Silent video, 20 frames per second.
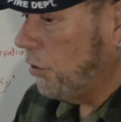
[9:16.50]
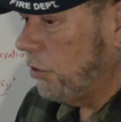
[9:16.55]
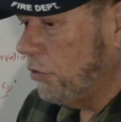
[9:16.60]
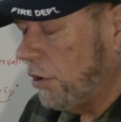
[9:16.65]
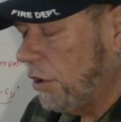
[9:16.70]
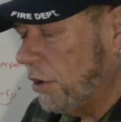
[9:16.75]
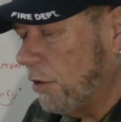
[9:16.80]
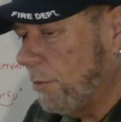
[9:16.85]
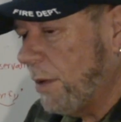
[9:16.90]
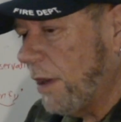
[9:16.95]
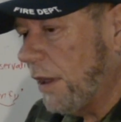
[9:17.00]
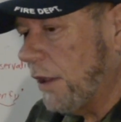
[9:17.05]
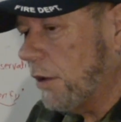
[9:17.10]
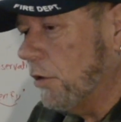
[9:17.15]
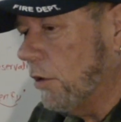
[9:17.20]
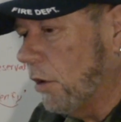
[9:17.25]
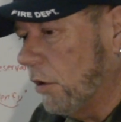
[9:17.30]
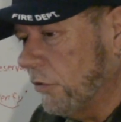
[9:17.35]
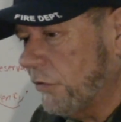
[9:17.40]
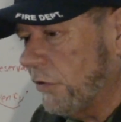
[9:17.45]
you need to pay
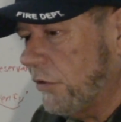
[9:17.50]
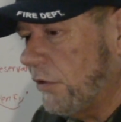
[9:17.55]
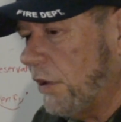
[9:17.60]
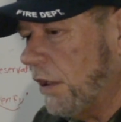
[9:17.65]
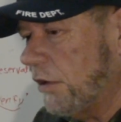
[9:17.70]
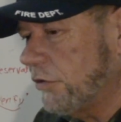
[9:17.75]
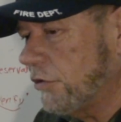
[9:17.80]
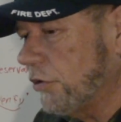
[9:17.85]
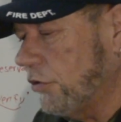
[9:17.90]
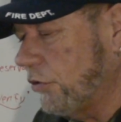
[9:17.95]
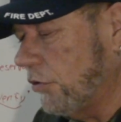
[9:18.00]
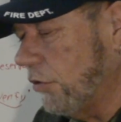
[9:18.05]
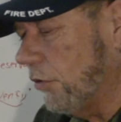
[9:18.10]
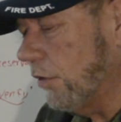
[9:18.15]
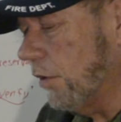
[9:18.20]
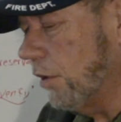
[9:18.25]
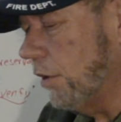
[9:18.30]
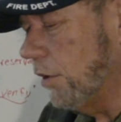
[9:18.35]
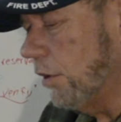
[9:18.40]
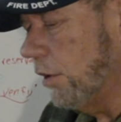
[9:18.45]
close attention to
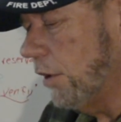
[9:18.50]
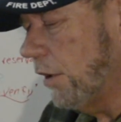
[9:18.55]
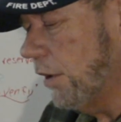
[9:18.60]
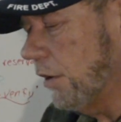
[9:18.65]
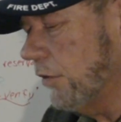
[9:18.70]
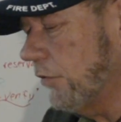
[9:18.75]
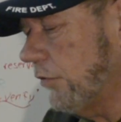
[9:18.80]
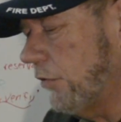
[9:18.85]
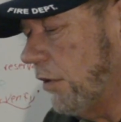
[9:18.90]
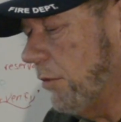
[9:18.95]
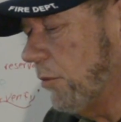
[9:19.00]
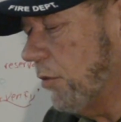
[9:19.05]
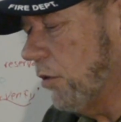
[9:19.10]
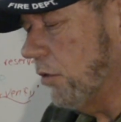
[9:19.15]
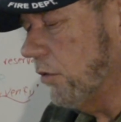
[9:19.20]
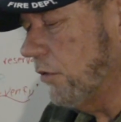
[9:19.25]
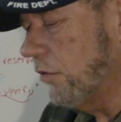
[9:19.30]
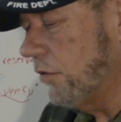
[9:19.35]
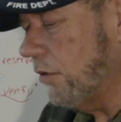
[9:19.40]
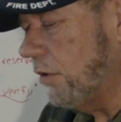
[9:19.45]
the little
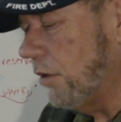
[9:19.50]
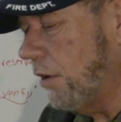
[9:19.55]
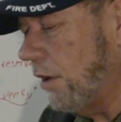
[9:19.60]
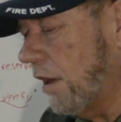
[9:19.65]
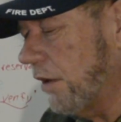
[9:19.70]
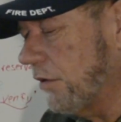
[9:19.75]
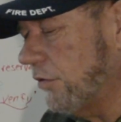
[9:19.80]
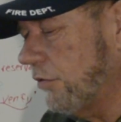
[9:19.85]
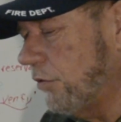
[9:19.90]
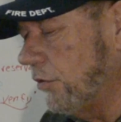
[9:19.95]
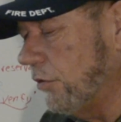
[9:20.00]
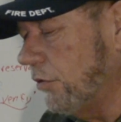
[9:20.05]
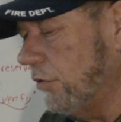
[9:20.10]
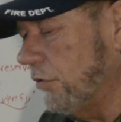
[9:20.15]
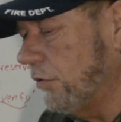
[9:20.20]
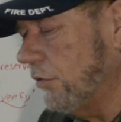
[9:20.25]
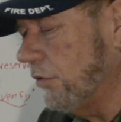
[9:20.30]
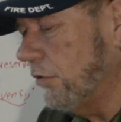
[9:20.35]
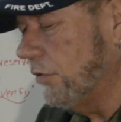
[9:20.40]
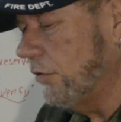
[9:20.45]
symbols next
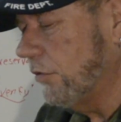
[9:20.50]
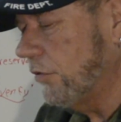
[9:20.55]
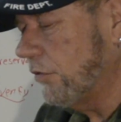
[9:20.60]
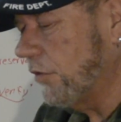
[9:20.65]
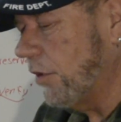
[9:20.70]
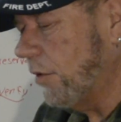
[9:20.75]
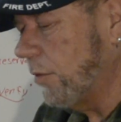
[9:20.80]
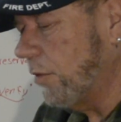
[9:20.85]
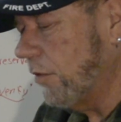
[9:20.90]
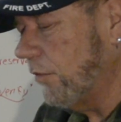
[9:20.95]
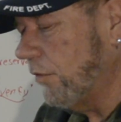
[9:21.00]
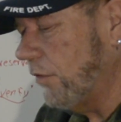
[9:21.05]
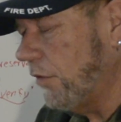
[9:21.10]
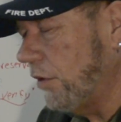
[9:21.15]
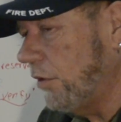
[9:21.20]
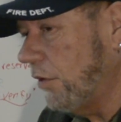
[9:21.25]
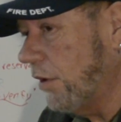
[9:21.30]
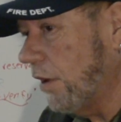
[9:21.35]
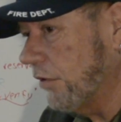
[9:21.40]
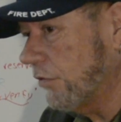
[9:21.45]
to some of
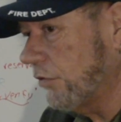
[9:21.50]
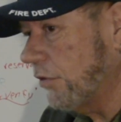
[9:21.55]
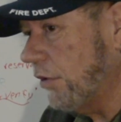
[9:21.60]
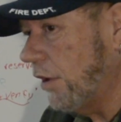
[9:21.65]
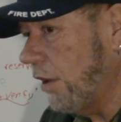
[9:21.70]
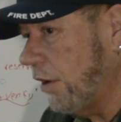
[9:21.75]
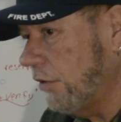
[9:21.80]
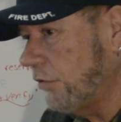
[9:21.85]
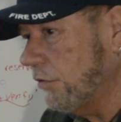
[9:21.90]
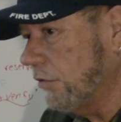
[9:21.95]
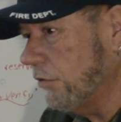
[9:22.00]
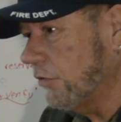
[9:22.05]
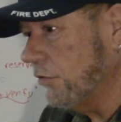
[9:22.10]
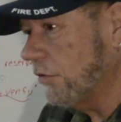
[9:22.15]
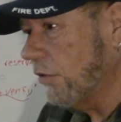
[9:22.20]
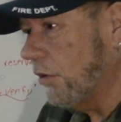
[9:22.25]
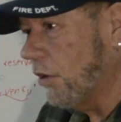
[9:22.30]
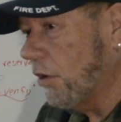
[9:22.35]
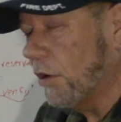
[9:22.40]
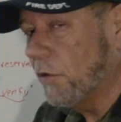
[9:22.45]
the destinations
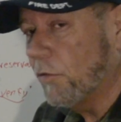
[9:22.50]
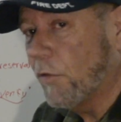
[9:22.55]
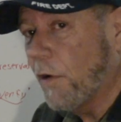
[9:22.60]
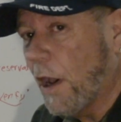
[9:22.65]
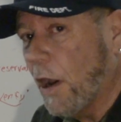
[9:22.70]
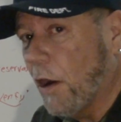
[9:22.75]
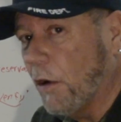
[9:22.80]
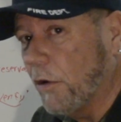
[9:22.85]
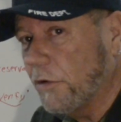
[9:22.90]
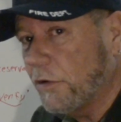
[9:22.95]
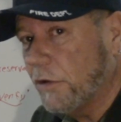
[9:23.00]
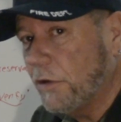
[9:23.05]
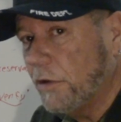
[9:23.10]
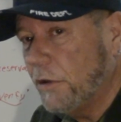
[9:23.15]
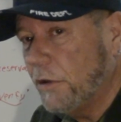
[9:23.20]
on a route.